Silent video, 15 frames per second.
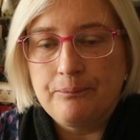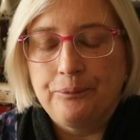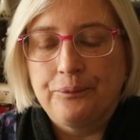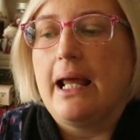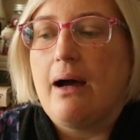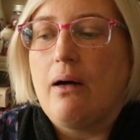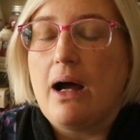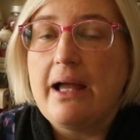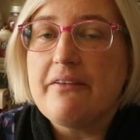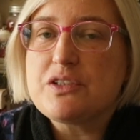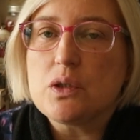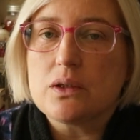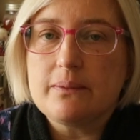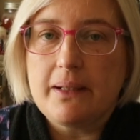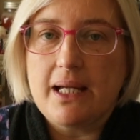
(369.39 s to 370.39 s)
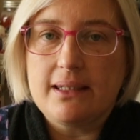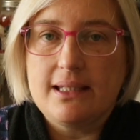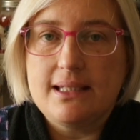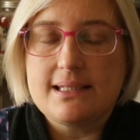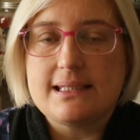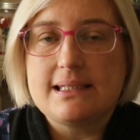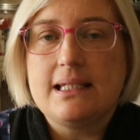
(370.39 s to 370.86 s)
Now I have talked about
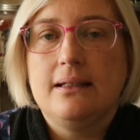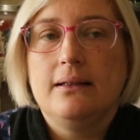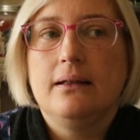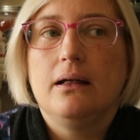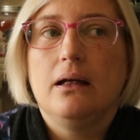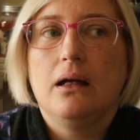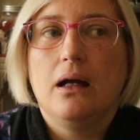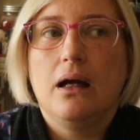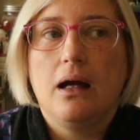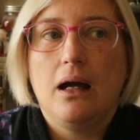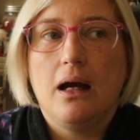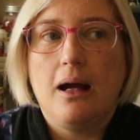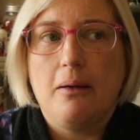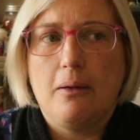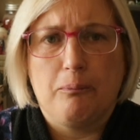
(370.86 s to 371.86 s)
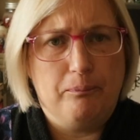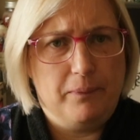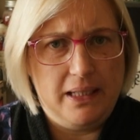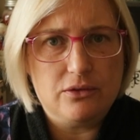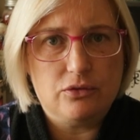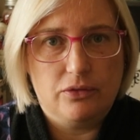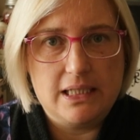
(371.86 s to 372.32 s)
this a
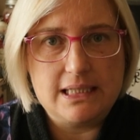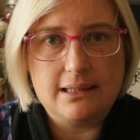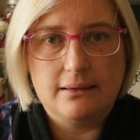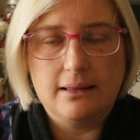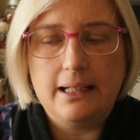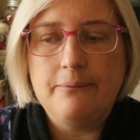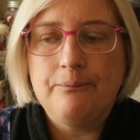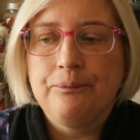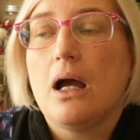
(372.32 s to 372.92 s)
bit recently.